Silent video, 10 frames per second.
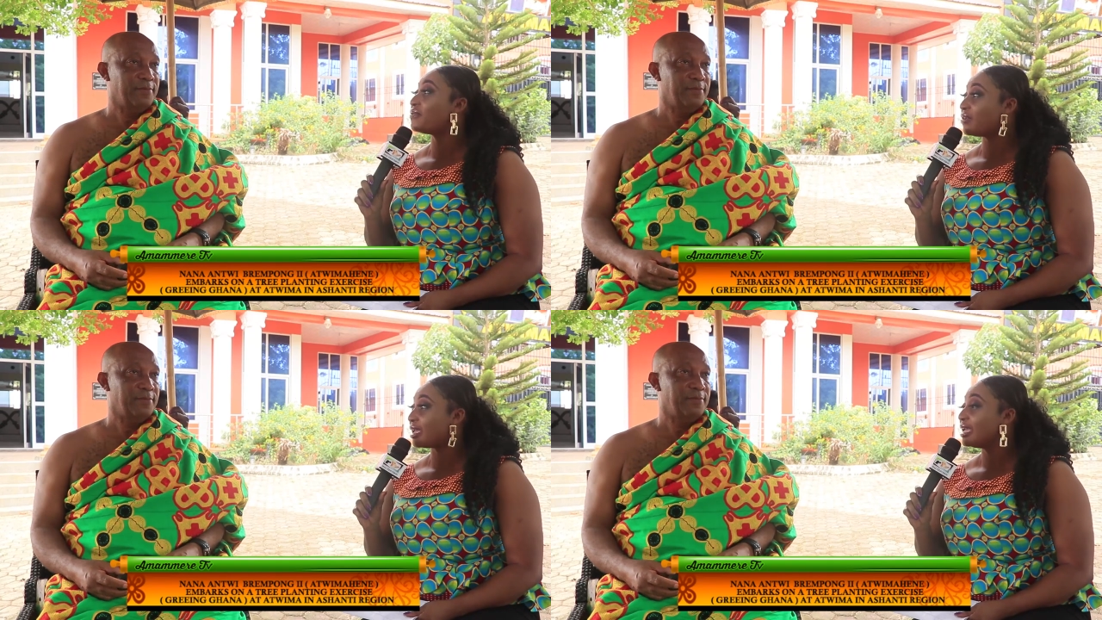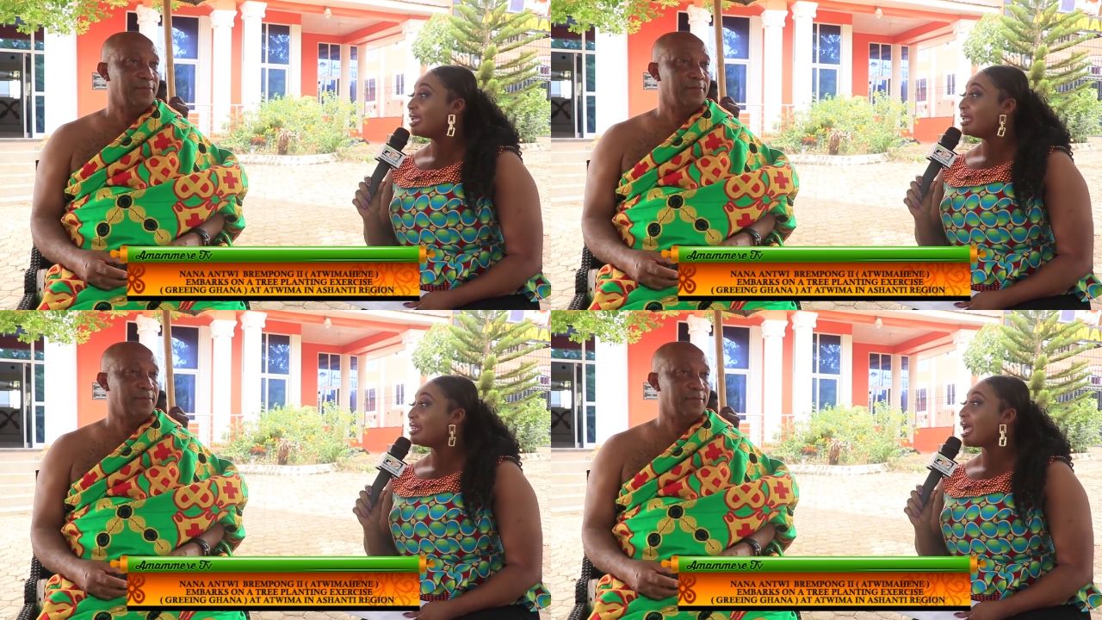Speaker 1: fe,
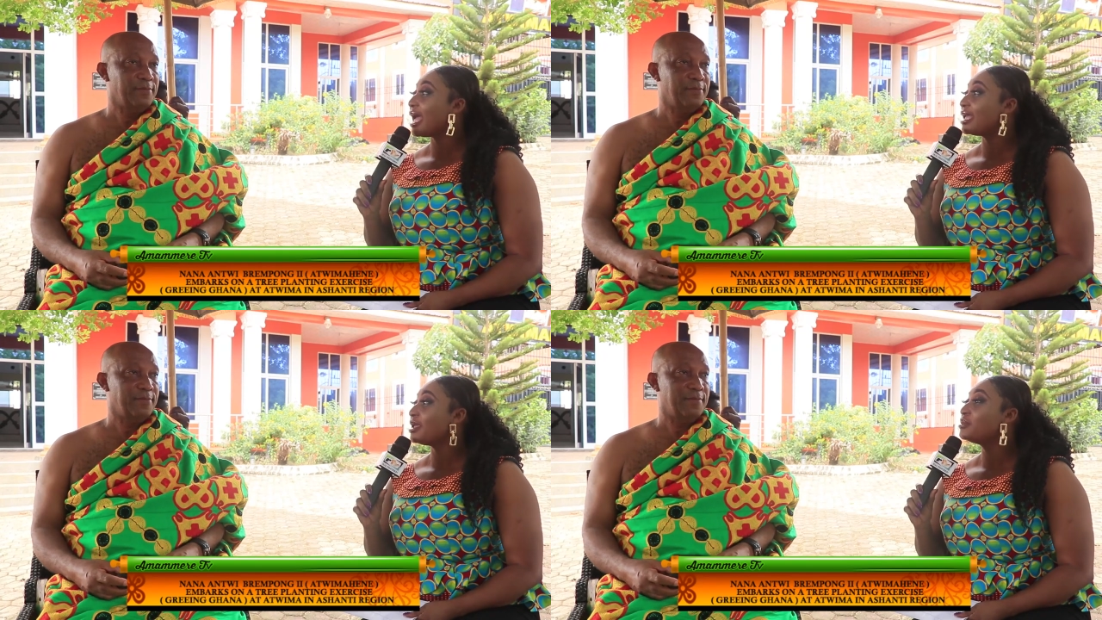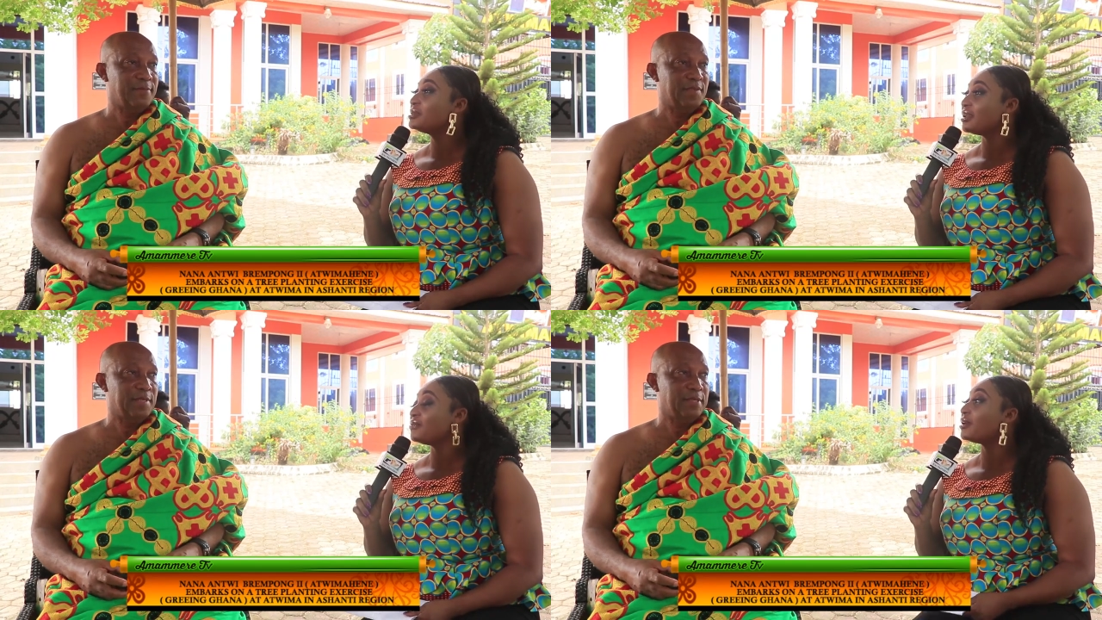na ye
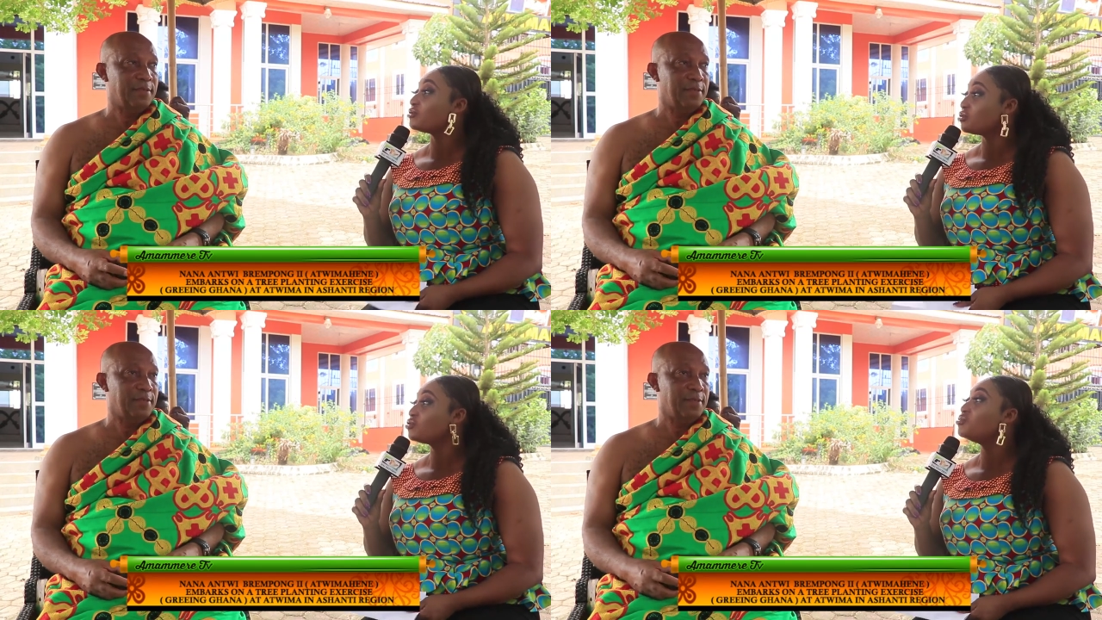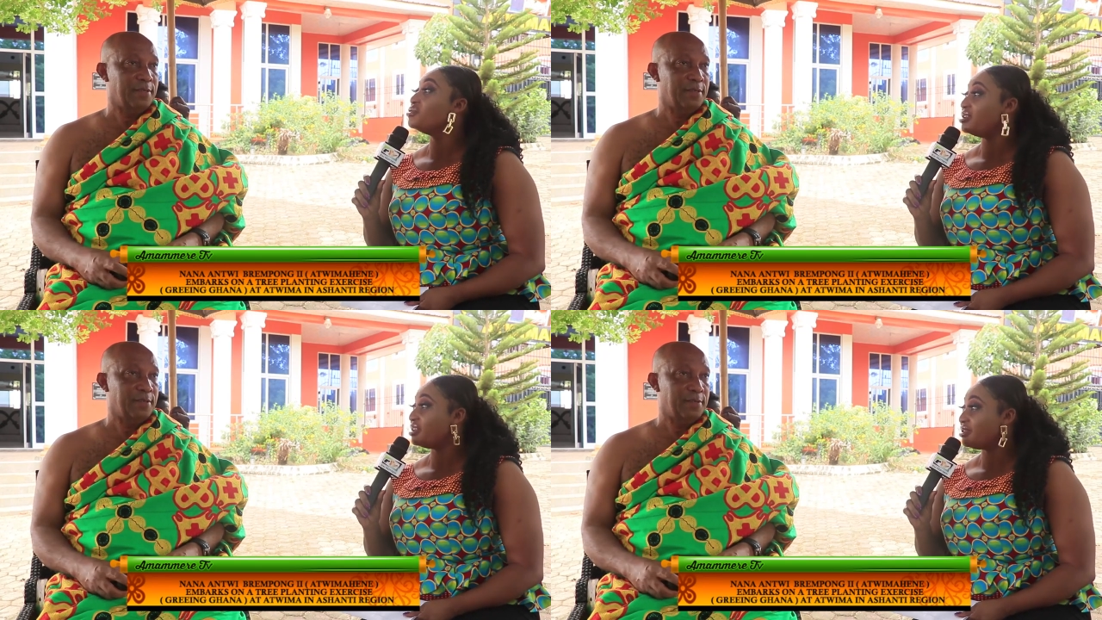who's and fast was
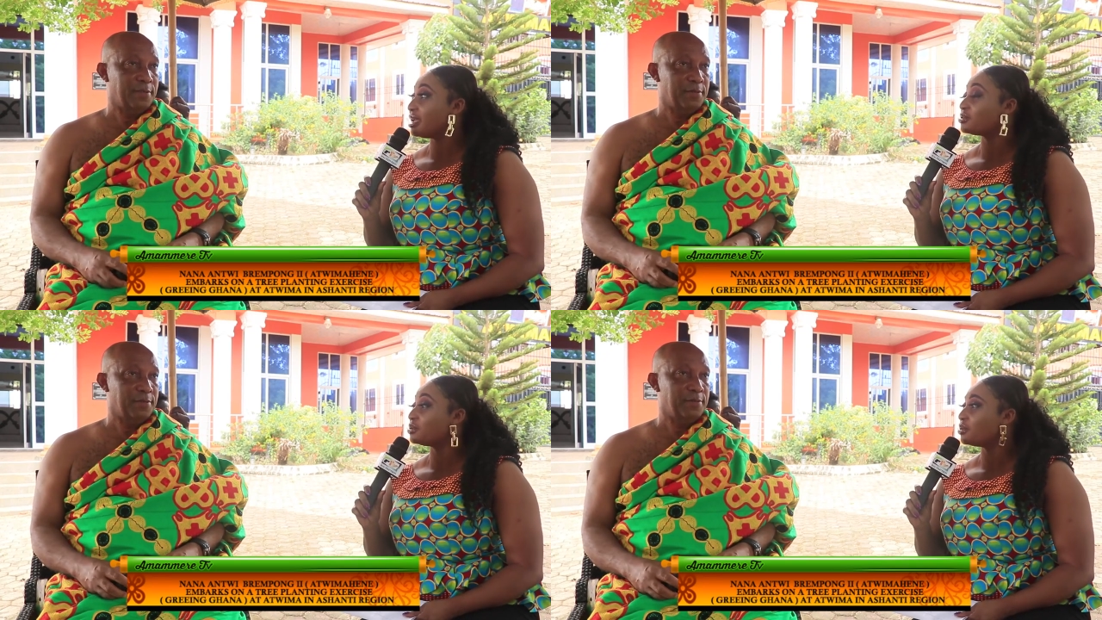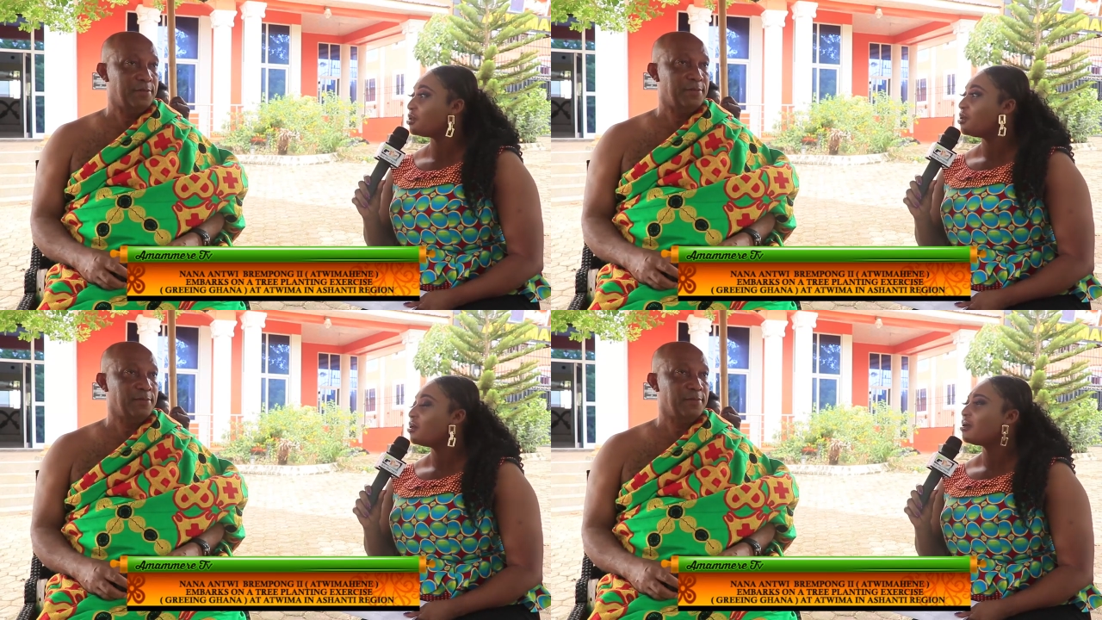woo near dear sono.
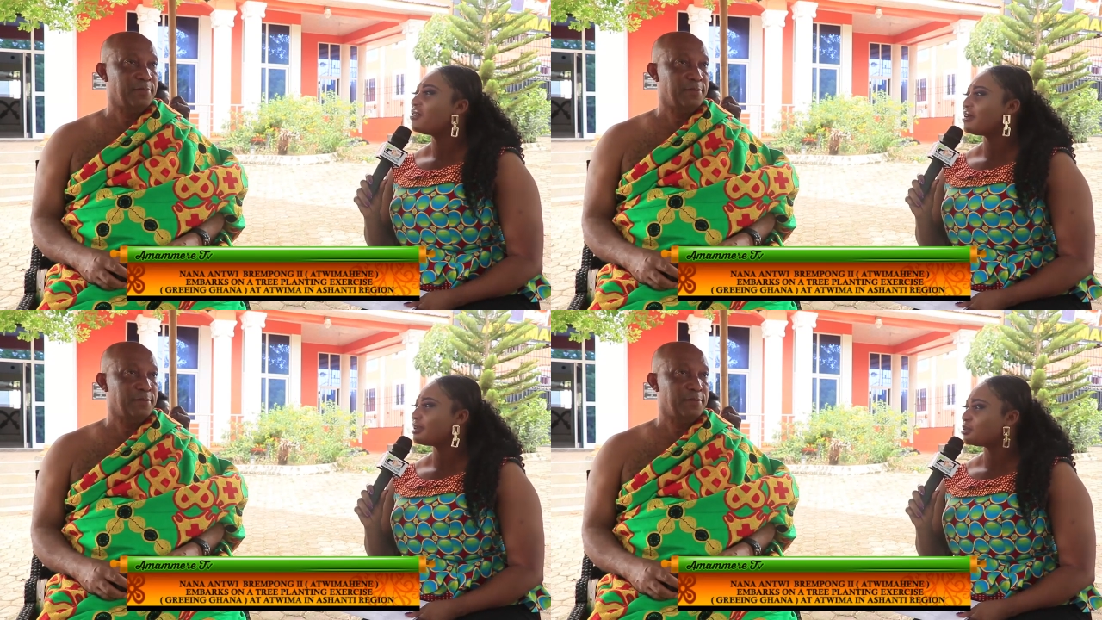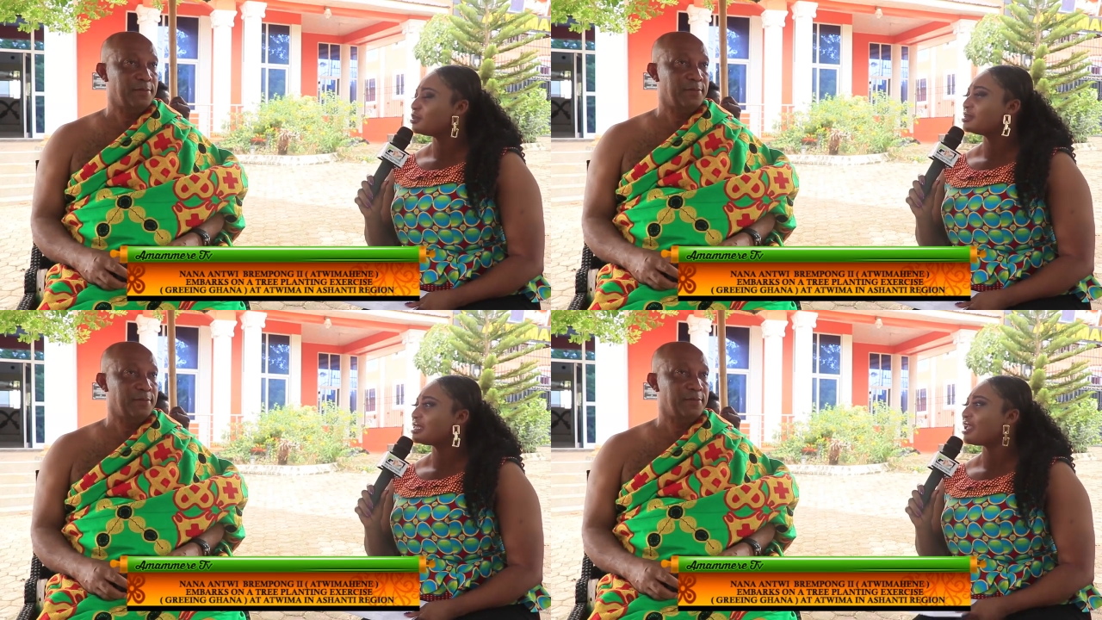Or far to
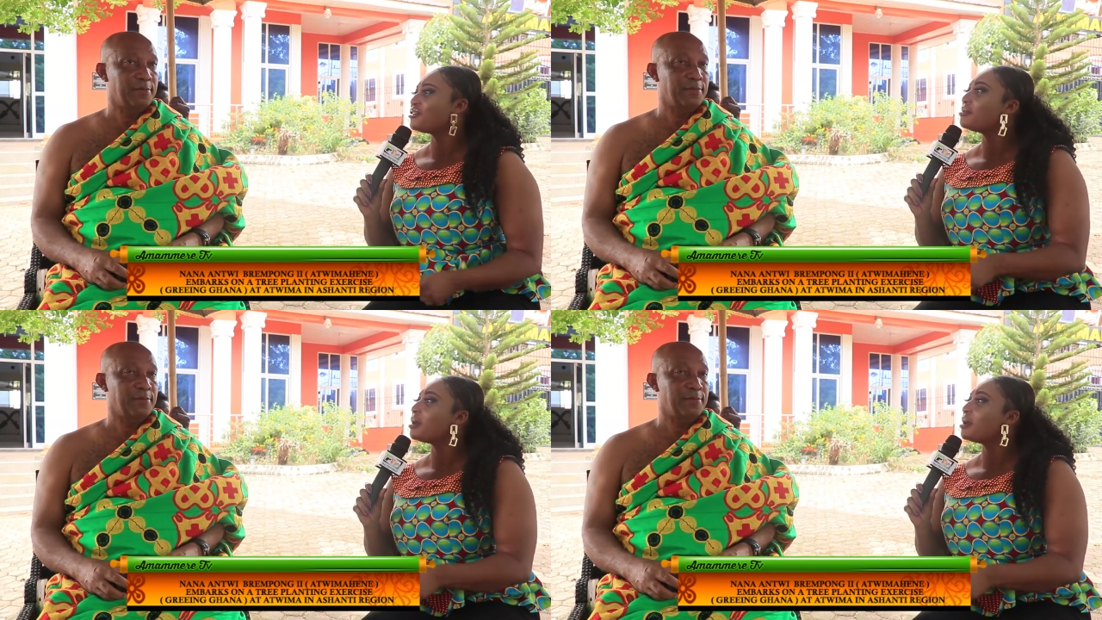whom such